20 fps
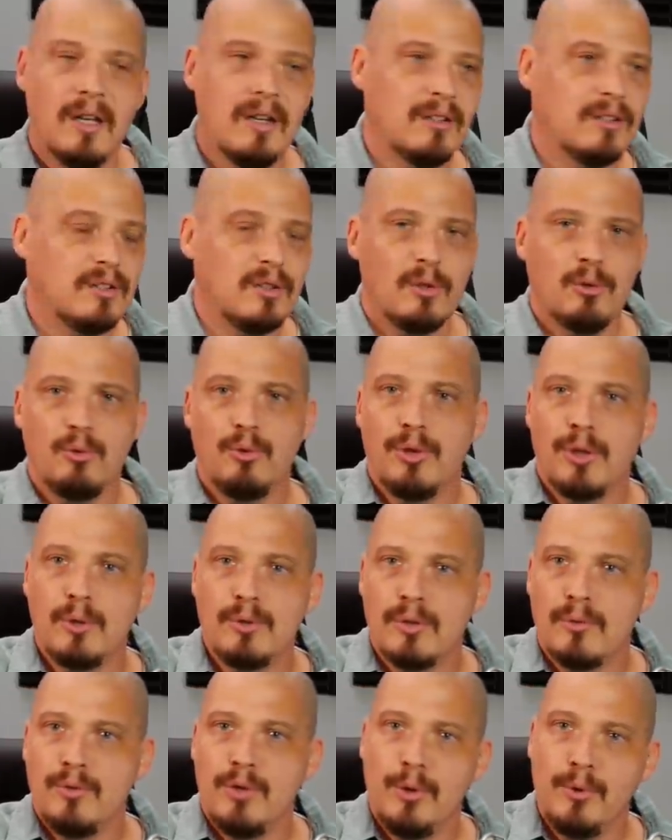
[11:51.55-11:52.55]
And so
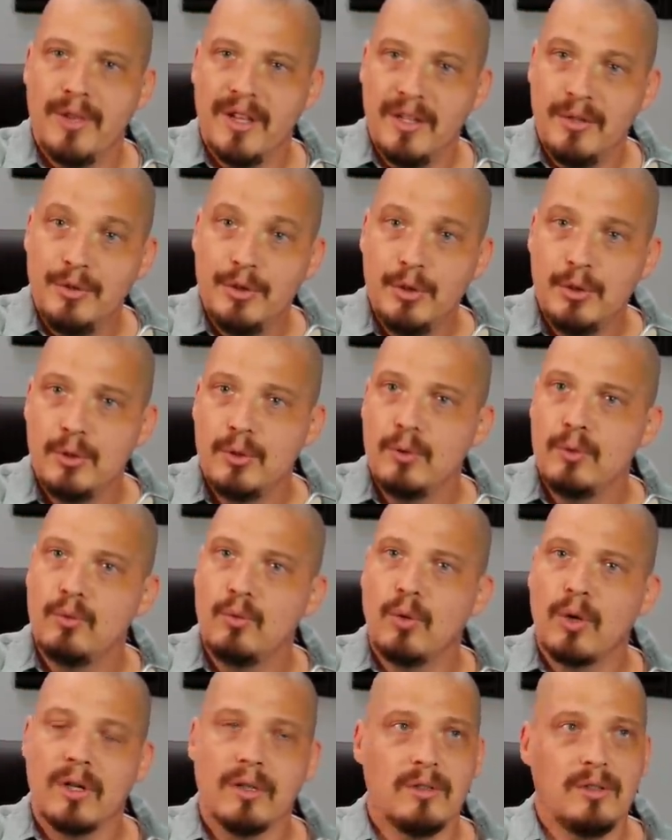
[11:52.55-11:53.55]
those of you that do,
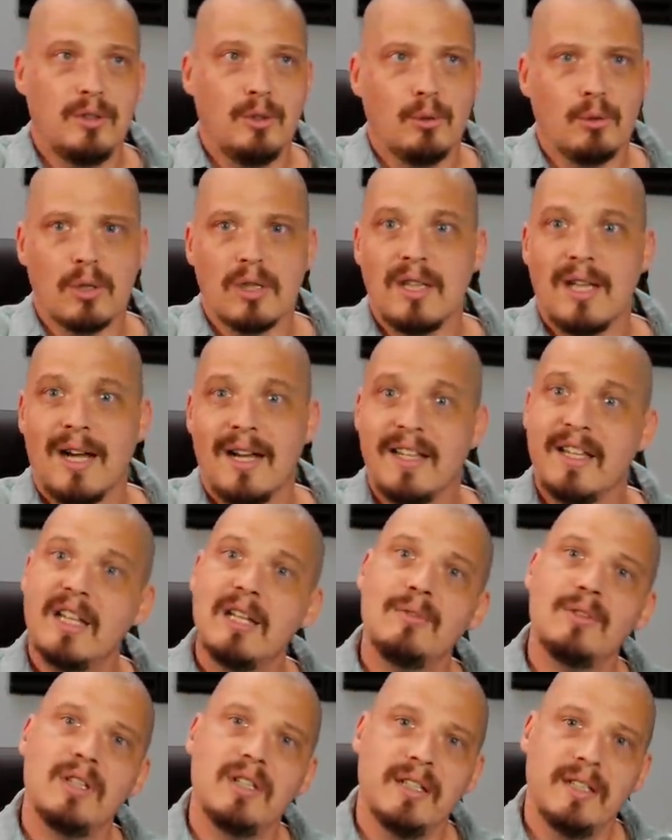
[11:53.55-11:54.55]
where you rely
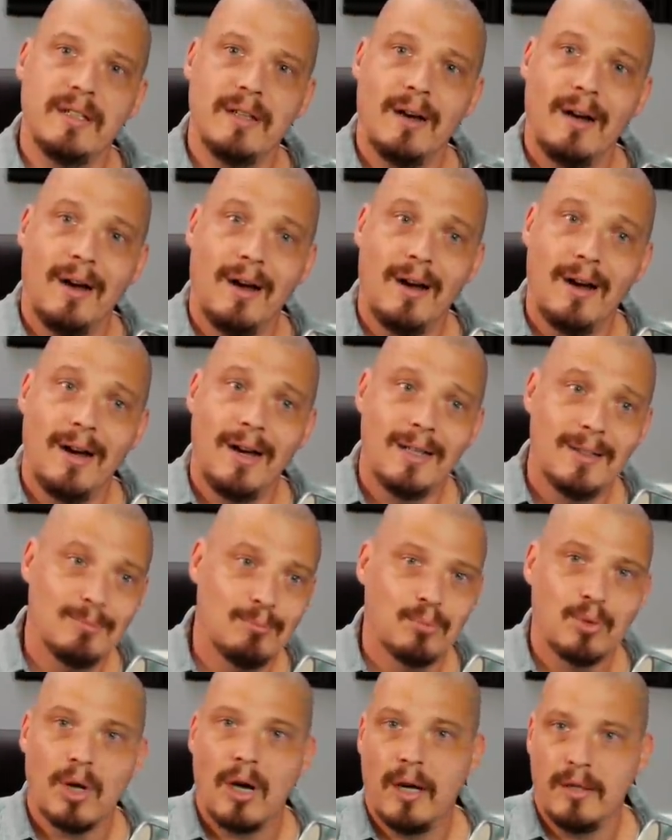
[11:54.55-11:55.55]
heavily
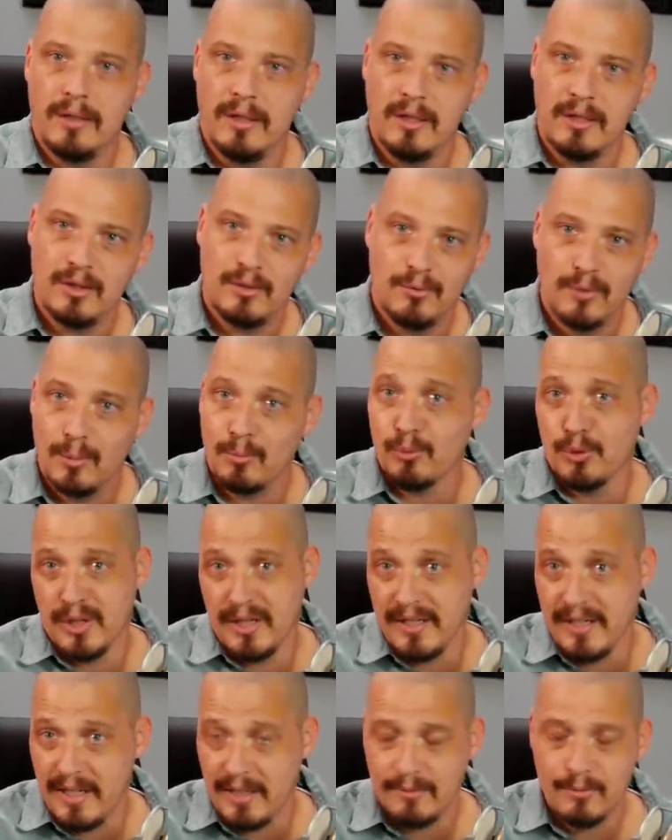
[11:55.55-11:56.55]
on products from
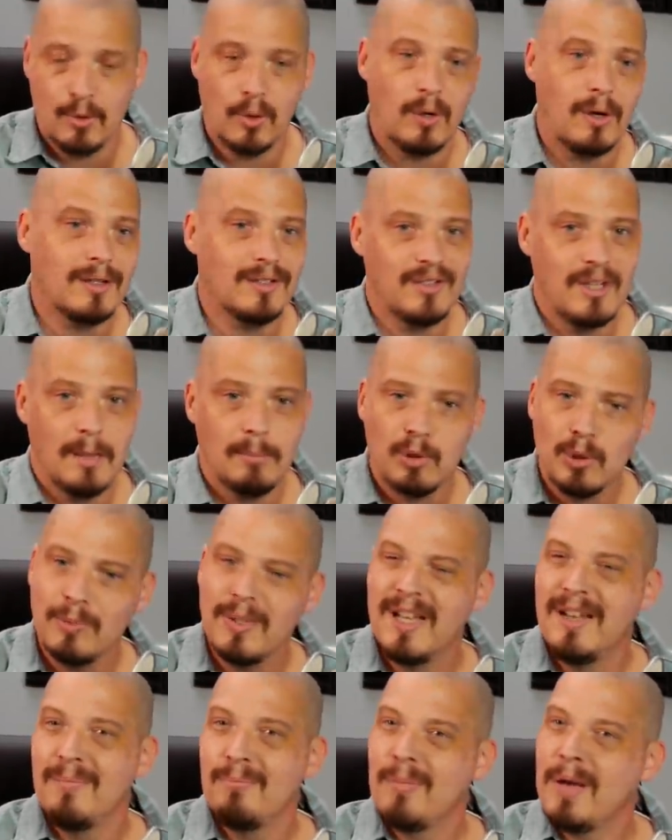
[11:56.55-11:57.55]
Red Hat, for example,
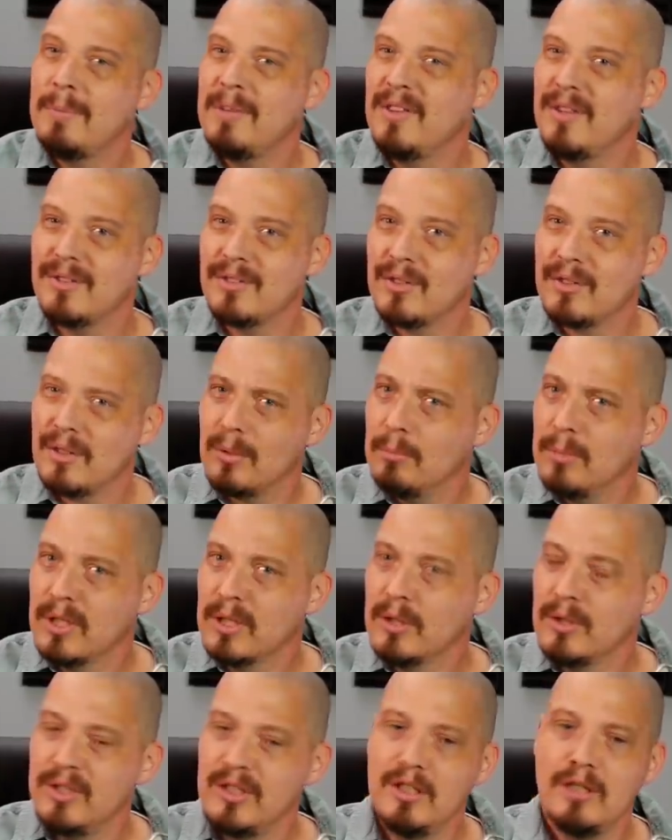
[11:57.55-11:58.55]
maybe this is a
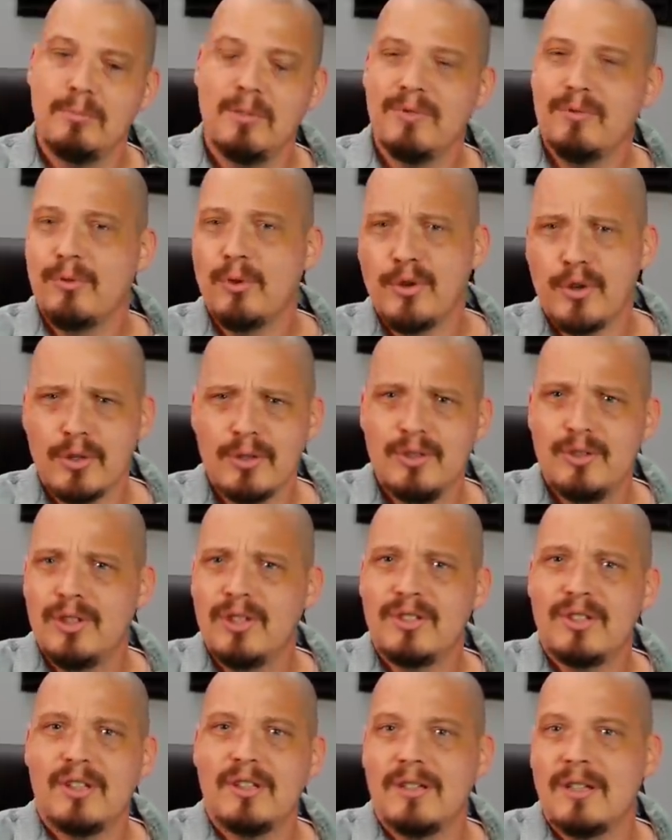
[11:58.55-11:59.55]
bigger deal. But for
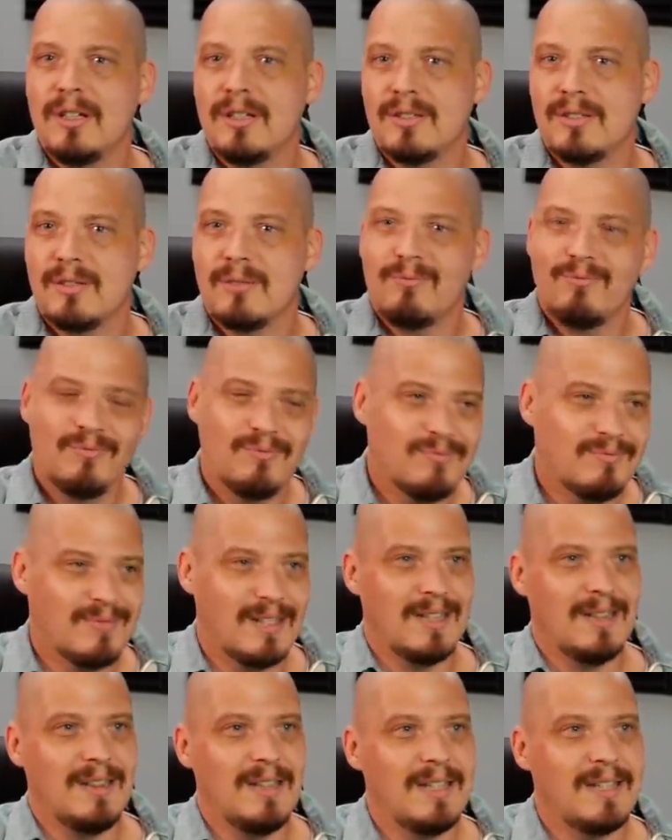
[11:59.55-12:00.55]
just us
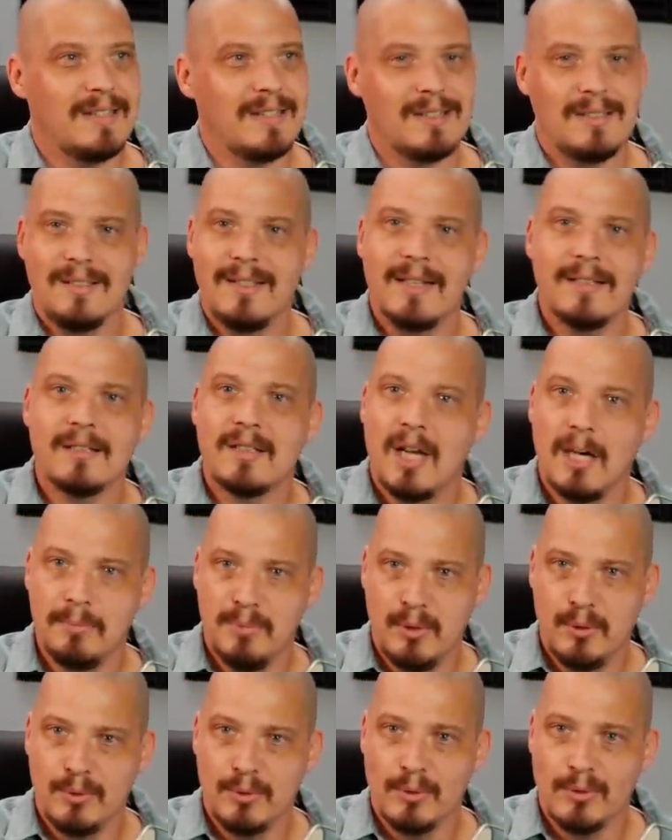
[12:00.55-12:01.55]
Linux
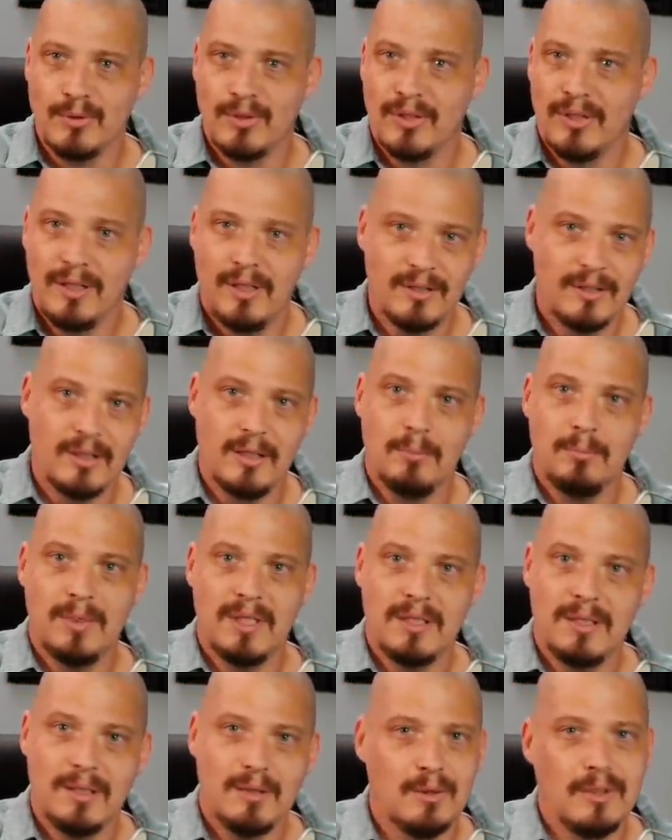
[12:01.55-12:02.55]
desktop users, is it a
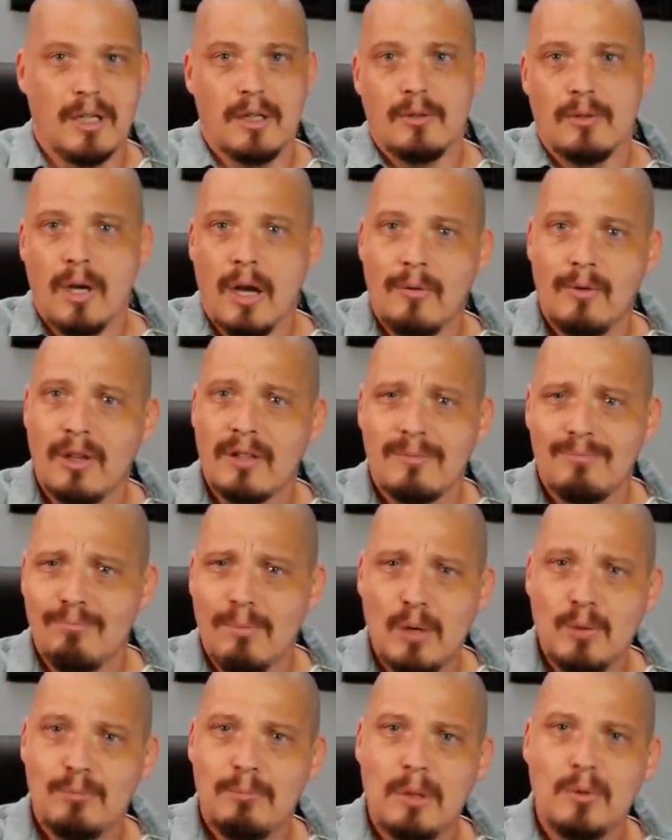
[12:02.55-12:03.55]
big deal? No.
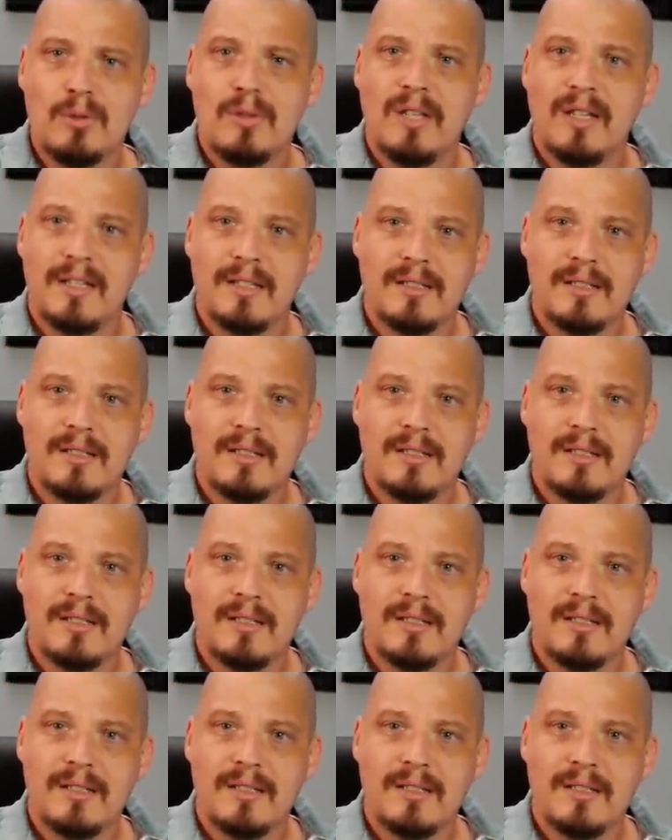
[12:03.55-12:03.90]
Most